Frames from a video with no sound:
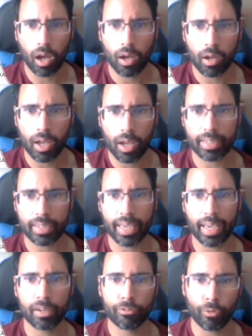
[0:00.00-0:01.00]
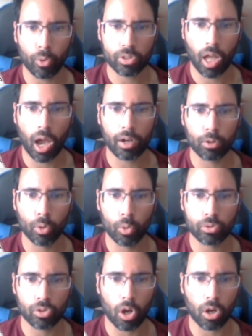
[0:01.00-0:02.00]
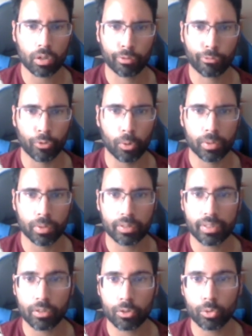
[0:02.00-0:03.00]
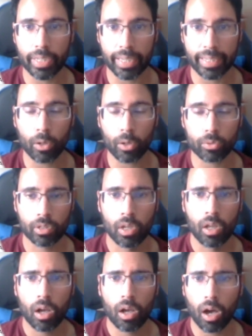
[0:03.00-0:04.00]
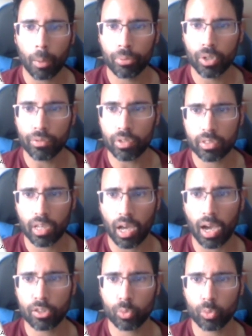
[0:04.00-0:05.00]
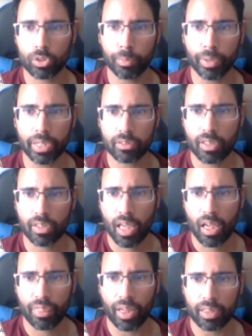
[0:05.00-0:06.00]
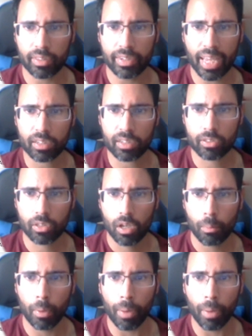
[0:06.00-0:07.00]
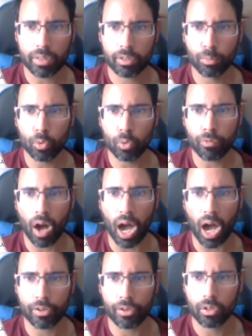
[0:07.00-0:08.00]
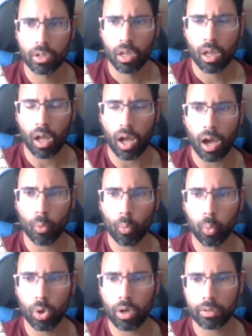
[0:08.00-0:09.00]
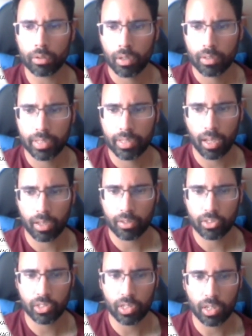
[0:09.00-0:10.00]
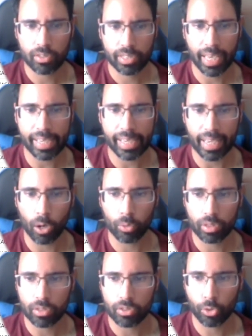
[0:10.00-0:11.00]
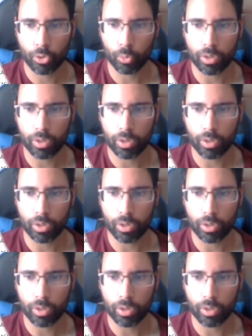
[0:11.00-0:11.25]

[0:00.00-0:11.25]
Uh, and again, folks, higher lows are not confirmed until you take out uh, previous highs, which means that the next momentum higher uh, would uh, see us take out this